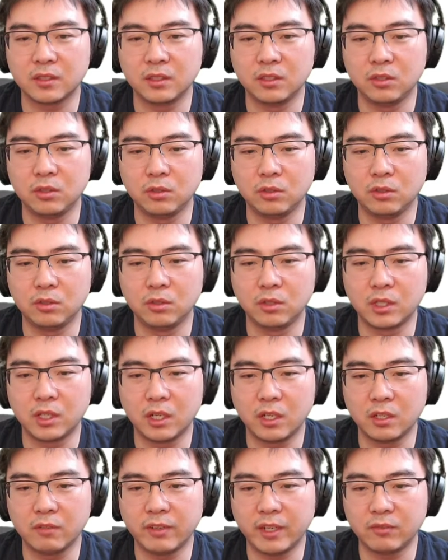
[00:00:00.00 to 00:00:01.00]
you
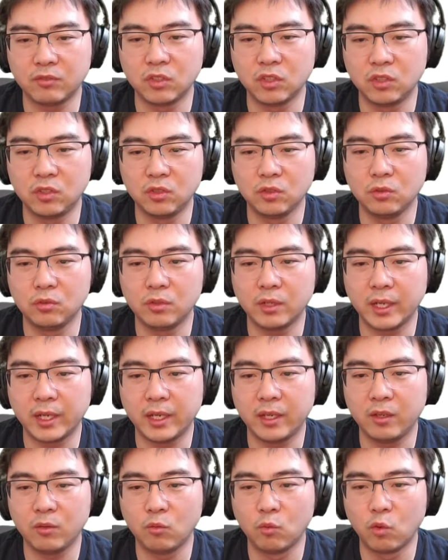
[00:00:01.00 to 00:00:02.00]
kind of have to do
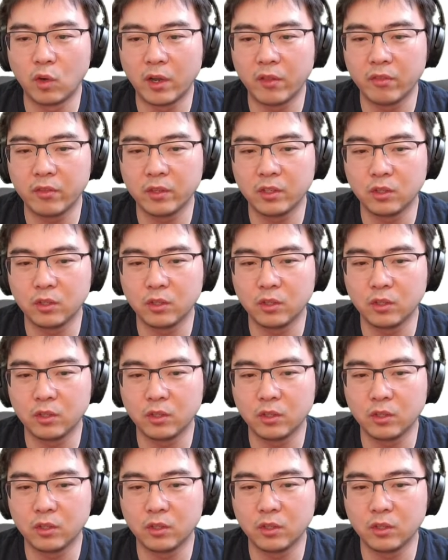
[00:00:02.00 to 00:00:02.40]
one